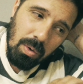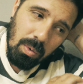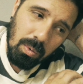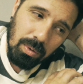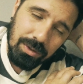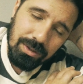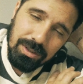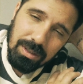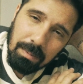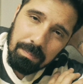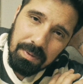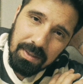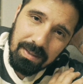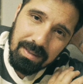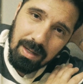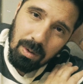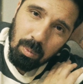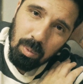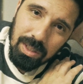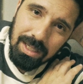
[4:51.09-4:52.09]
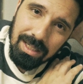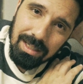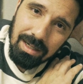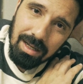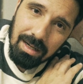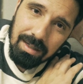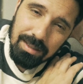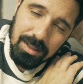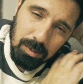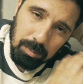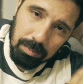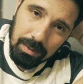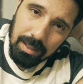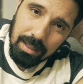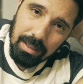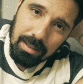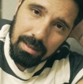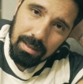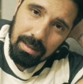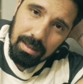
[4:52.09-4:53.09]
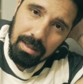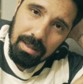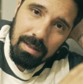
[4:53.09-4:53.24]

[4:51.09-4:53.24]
or something that we cannot explain.